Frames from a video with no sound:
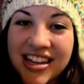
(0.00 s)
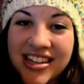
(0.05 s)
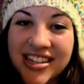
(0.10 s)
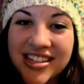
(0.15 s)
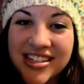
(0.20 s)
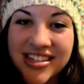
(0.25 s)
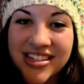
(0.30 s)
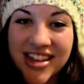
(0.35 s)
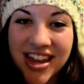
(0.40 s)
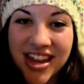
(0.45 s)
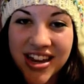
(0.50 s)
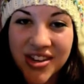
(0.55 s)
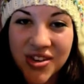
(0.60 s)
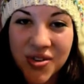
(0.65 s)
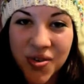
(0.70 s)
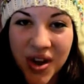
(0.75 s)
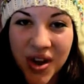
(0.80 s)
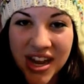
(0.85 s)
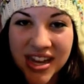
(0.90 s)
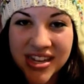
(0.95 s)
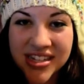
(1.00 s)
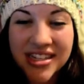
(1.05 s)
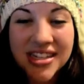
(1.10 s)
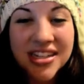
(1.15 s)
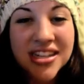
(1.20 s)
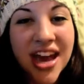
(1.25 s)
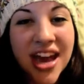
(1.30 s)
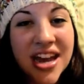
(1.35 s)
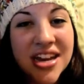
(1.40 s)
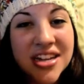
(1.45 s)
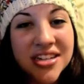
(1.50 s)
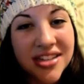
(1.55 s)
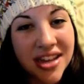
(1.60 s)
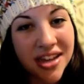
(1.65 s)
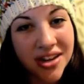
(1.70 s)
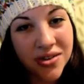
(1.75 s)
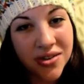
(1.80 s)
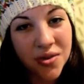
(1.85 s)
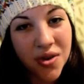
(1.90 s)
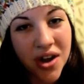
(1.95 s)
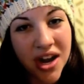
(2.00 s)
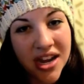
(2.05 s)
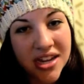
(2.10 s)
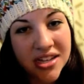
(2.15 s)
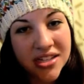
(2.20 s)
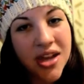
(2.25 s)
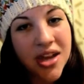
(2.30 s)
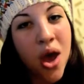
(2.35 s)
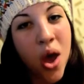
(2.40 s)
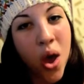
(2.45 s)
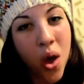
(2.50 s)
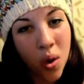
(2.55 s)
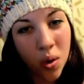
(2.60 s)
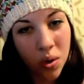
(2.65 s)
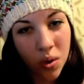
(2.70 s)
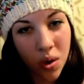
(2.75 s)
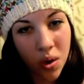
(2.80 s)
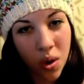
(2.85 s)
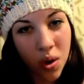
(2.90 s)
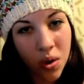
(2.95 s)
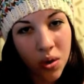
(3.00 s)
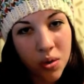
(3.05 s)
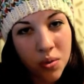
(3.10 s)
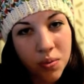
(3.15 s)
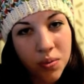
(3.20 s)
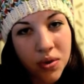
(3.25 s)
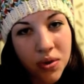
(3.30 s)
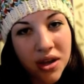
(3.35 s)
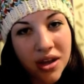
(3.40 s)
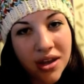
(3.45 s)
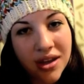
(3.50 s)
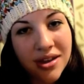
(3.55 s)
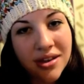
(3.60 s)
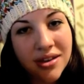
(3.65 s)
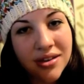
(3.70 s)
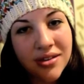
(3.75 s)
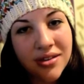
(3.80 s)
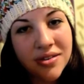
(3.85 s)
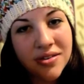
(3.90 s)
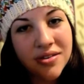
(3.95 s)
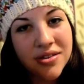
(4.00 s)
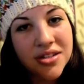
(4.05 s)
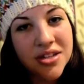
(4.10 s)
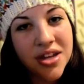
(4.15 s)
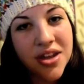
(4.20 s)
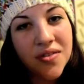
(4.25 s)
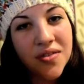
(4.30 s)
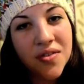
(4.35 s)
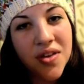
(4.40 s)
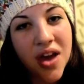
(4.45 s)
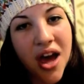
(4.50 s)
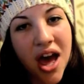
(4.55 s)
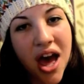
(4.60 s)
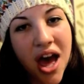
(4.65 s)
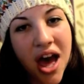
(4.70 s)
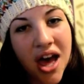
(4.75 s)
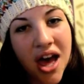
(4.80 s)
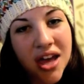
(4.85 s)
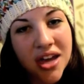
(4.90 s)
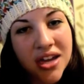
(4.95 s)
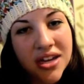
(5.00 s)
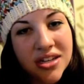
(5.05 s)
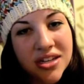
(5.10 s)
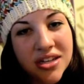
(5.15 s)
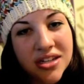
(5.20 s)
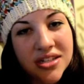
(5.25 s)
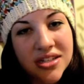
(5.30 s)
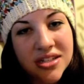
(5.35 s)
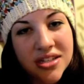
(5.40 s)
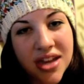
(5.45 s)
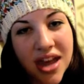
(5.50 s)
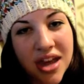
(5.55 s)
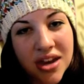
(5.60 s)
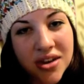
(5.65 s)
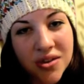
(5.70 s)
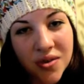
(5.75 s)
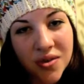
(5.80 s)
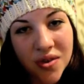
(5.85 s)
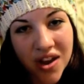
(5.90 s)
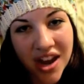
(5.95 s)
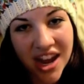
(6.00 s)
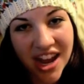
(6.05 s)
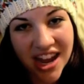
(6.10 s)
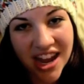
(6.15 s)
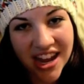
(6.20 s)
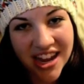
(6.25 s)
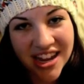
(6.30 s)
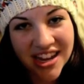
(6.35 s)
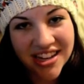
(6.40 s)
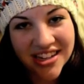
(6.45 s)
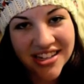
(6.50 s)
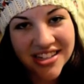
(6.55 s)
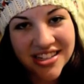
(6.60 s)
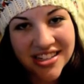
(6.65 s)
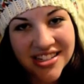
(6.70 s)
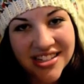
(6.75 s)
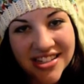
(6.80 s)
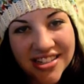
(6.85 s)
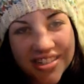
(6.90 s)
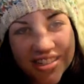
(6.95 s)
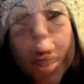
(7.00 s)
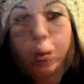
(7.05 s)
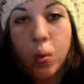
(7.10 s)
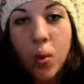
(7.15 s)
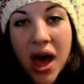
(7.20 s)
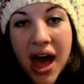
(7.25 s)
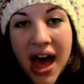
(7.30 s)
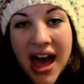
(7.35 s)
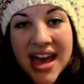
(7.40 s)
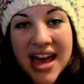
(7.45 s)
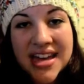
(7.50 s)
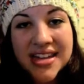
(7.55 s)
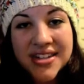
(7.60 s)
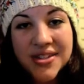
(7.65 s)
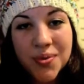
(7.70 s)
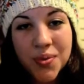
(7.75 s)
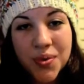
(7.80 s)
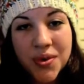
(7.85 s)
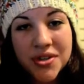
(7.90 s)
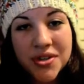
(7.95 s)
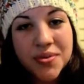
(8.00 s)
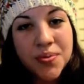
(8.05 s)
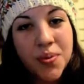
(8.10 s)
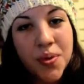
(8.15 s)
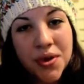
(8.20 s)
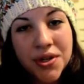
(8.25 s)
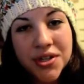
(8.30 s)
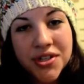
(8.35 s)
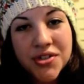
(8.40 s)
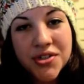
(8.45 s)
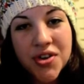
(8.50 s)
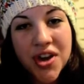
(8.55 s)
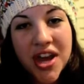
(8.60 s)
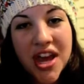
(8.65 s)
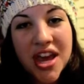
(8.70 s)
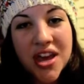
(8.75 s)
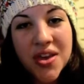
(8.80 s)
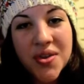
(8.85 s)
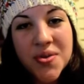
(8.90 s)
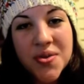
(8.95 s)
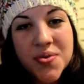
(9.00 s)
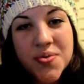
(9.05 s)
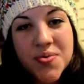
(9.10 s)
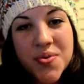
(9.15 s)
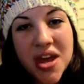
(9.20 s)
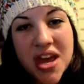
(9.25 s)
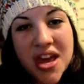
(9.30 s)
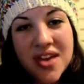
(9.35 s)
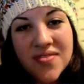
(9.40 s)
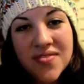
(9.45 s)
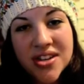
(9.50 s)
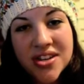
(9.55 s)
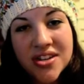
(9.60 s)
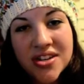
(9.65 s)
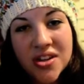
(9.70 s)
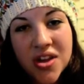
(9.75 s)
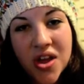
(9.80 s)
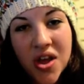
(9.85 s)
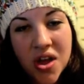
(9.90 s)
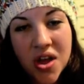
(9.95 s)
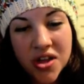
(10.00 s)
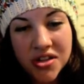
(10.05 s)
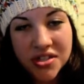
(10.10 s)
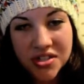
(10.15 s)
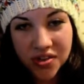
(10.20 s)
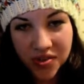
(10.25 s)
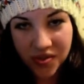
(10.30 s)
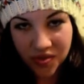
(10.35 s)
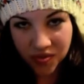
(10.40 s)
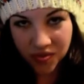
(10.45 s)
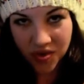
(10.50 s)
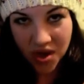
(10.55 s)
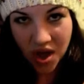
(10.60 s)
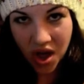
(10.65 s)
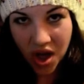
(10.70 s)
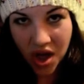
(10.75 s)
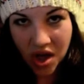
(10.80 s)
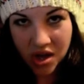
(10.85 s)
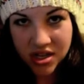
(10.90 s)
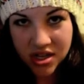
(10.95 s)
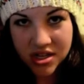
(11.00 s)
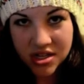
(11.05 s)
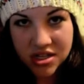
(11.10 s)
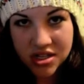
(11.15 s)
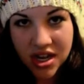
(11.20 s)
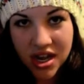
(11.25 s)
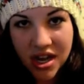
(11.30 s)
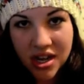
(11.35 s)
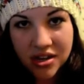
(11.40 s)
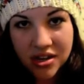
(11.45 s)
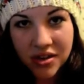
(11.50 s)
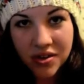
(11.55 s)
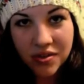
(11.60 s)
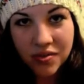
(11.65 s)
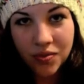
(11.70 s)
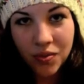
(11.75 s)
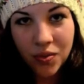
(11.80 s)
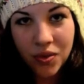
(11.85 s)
kindness and grace, oh, bringers of kindness and grace. Wise words portray you, Ravenclaws of knowledge and of